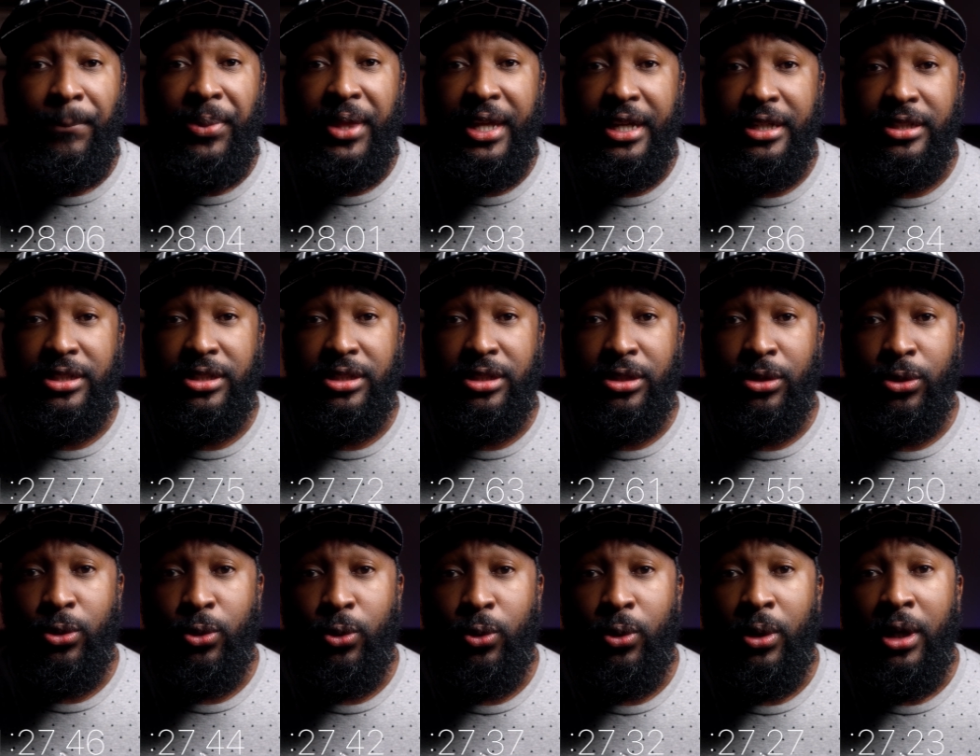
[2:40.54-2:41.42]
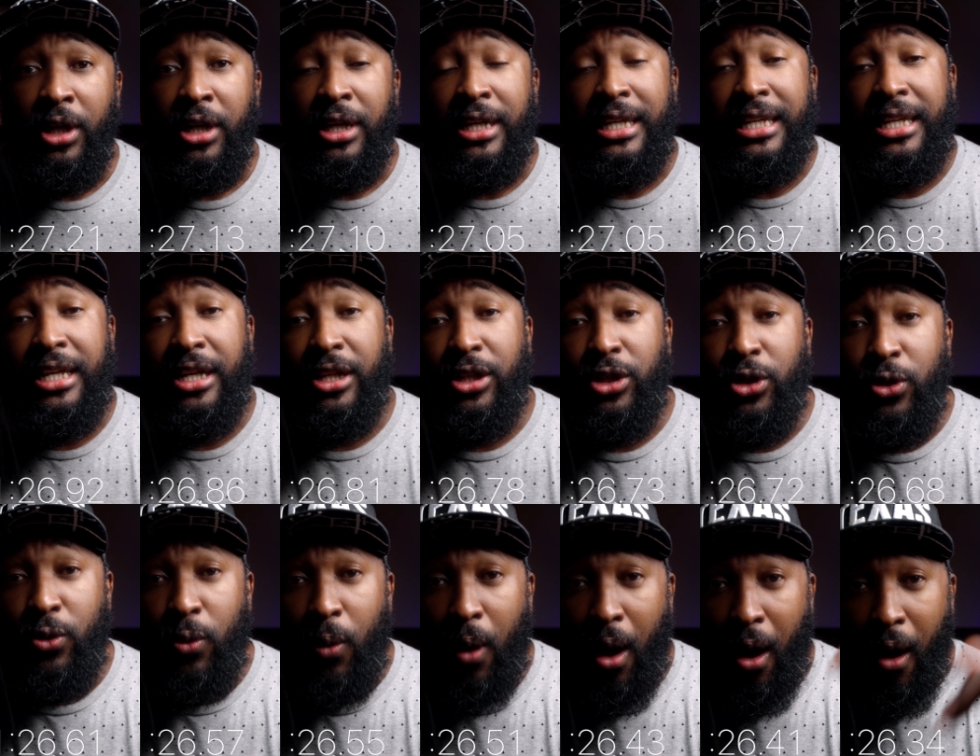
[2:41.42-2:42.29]
is to get
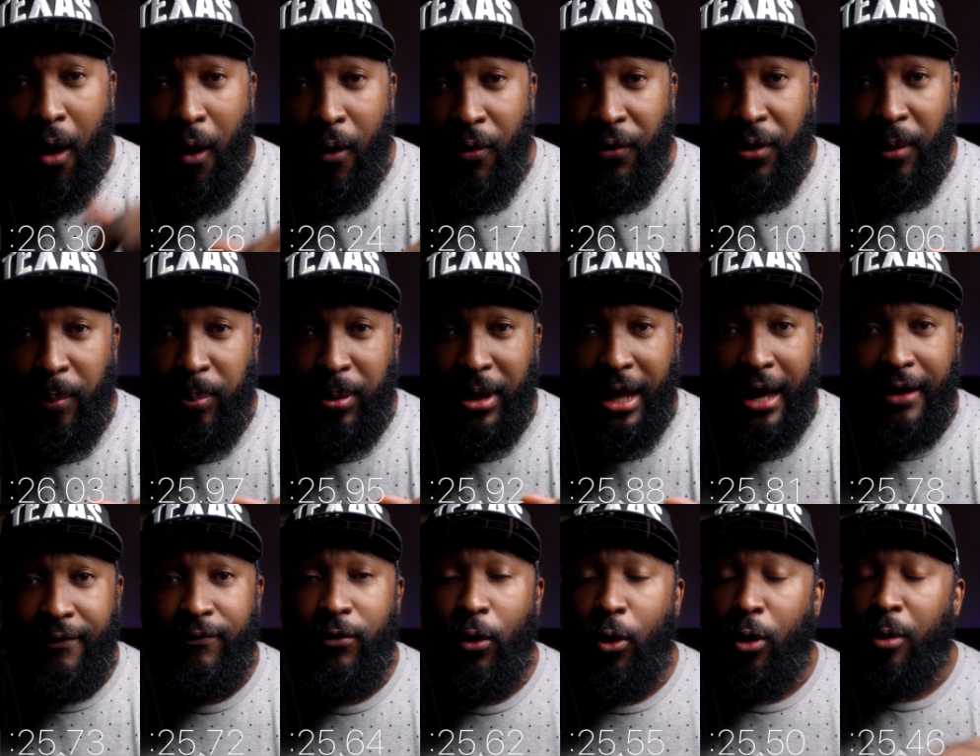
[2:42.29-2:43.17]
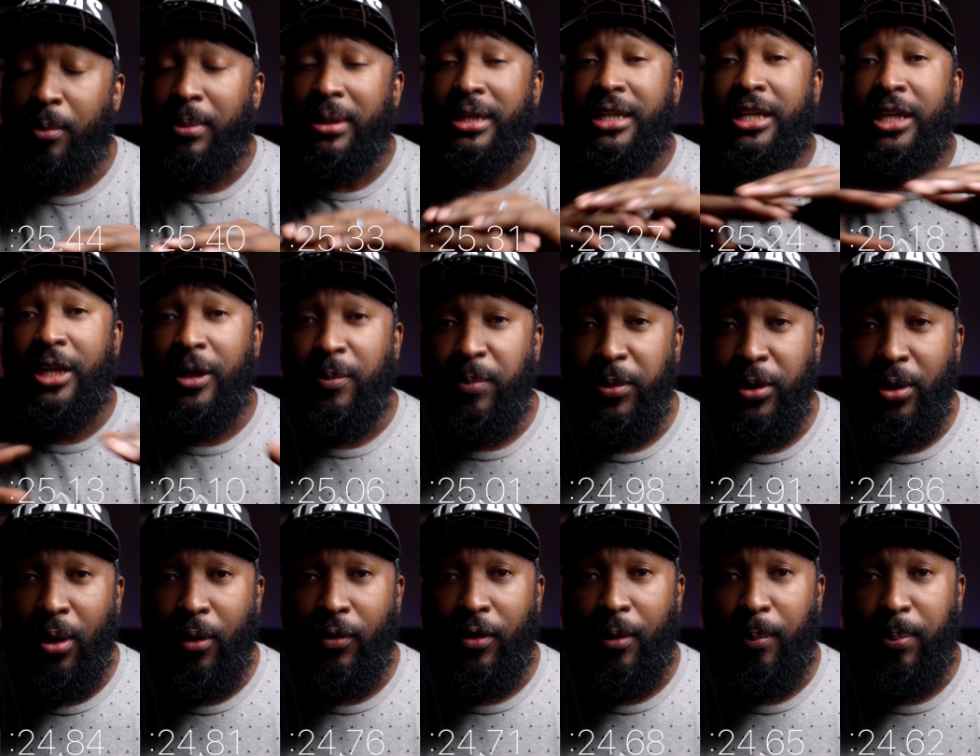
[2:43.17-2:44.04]
you on the platform, keep
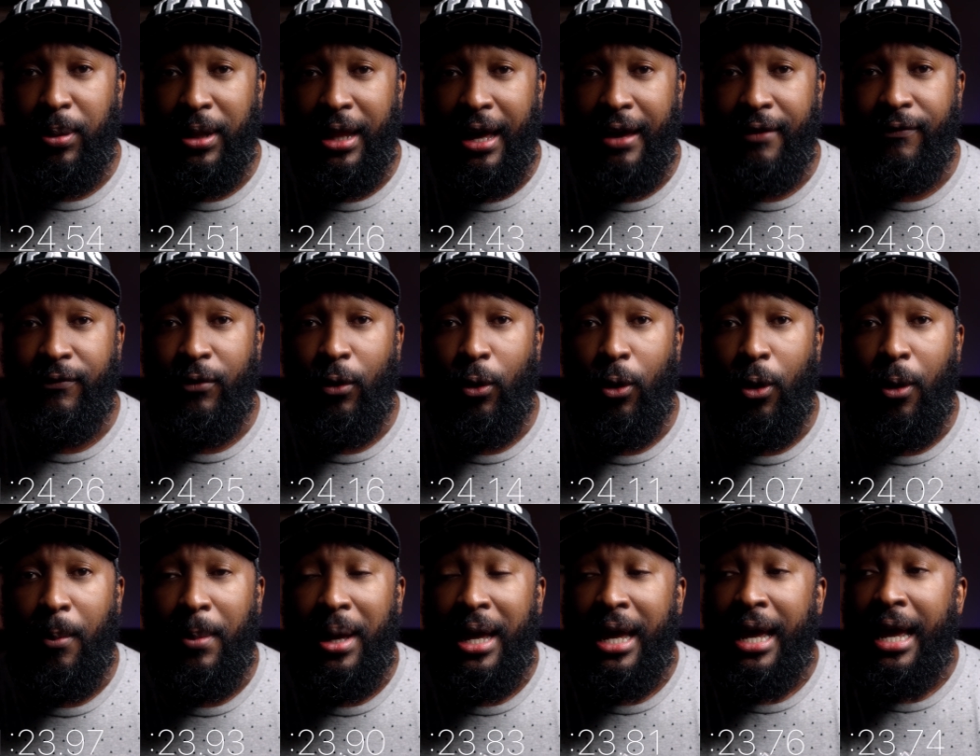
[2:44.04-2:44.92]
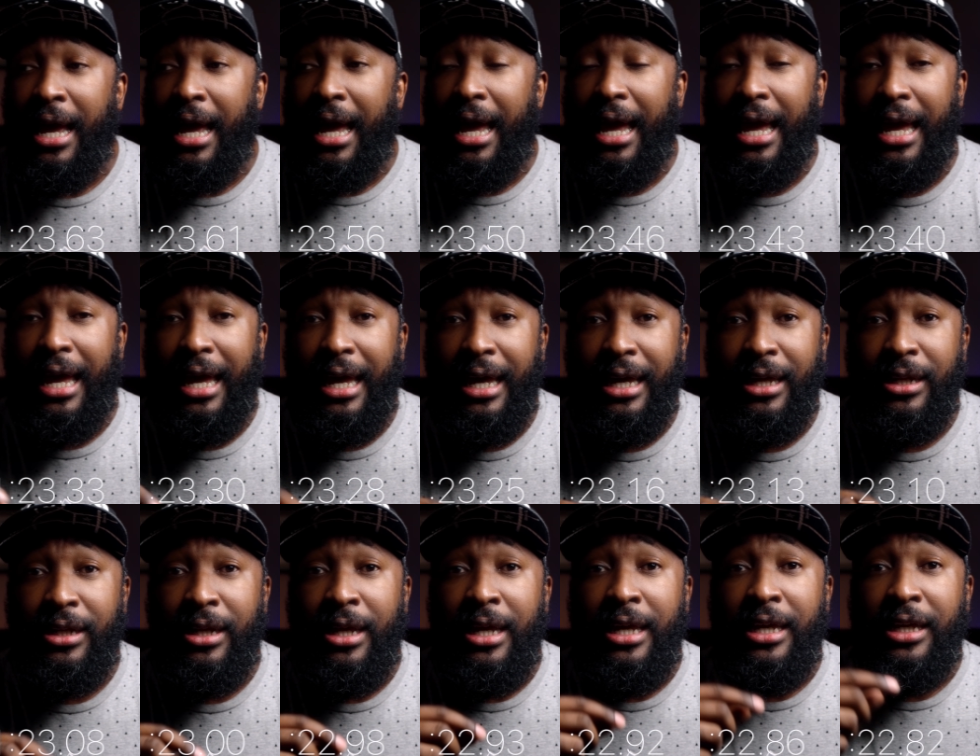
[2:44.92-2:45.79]
you on the platform,
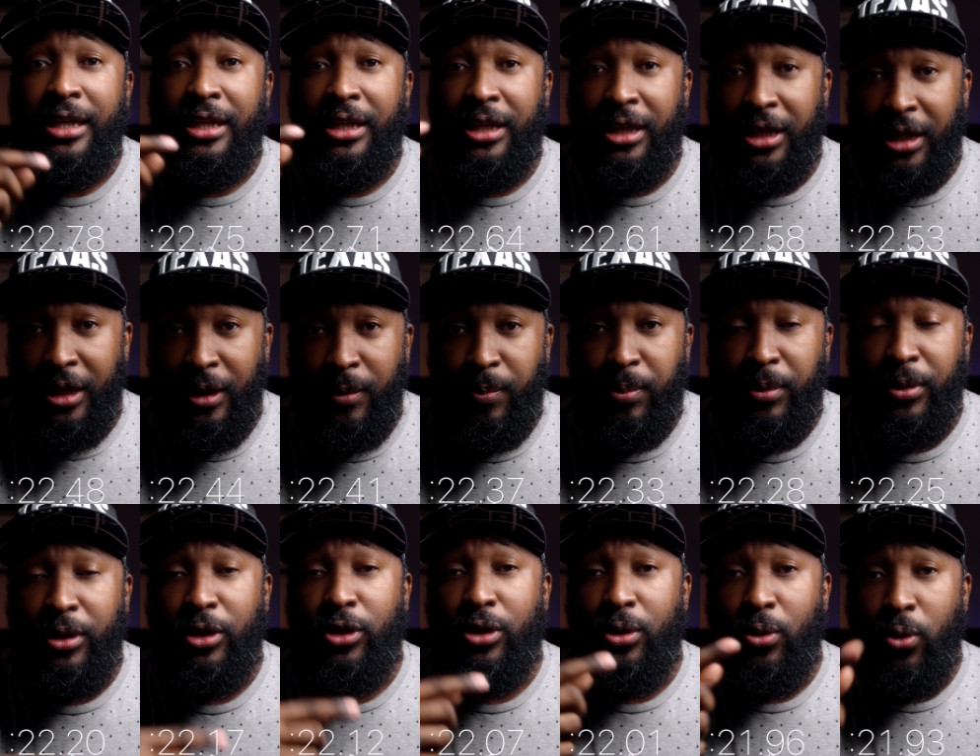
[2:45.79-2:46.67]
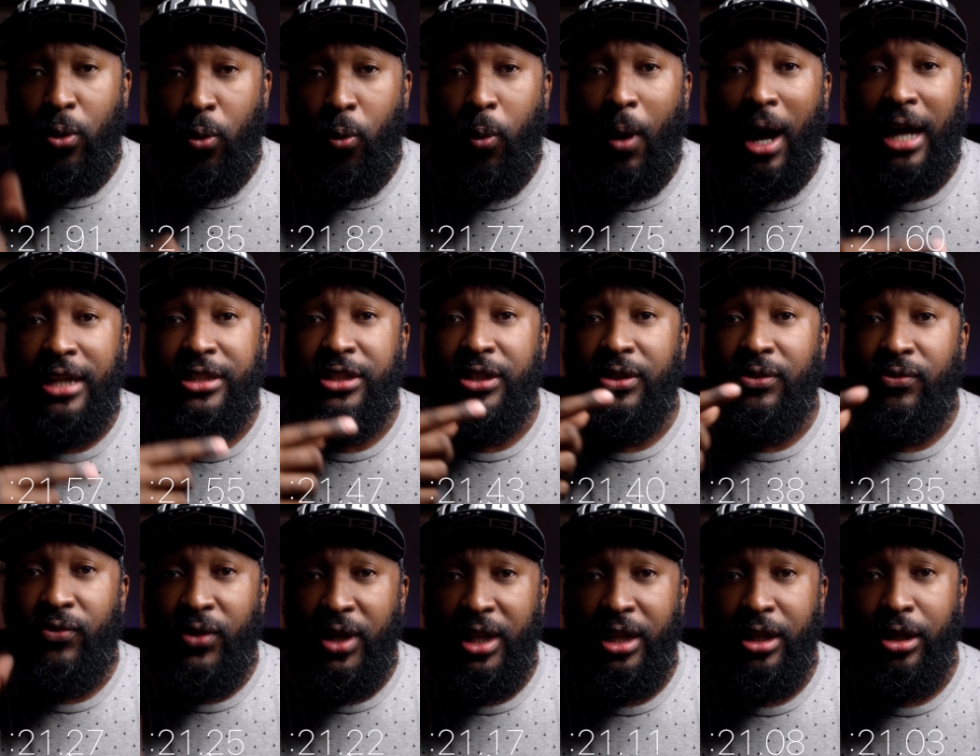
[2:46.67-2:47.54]
and keep you watching
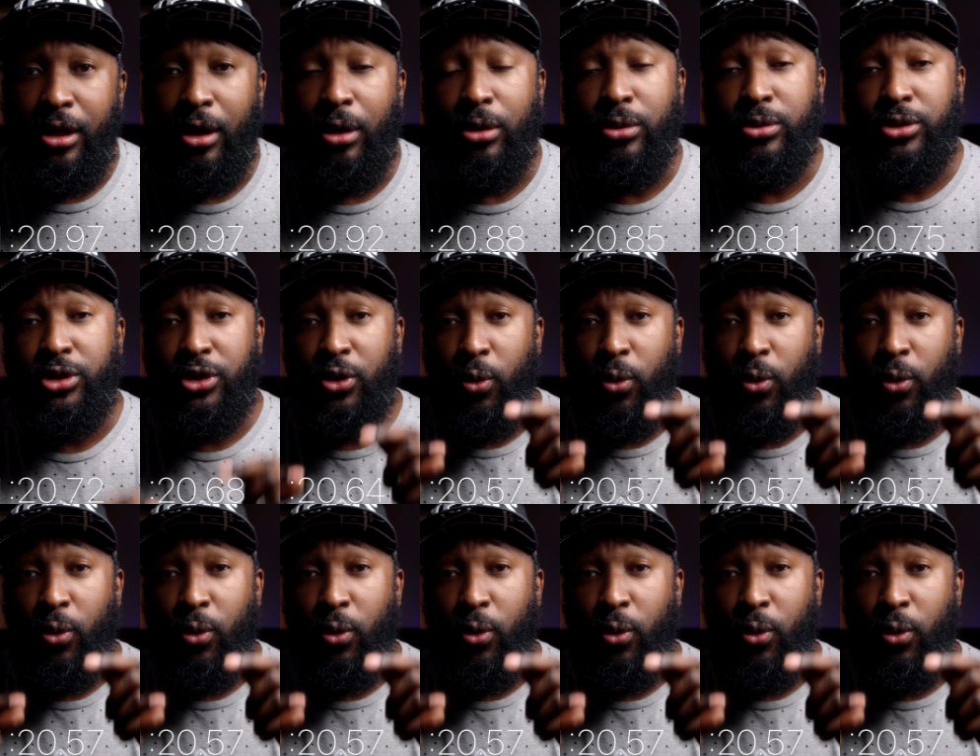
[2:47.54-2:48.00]
videos.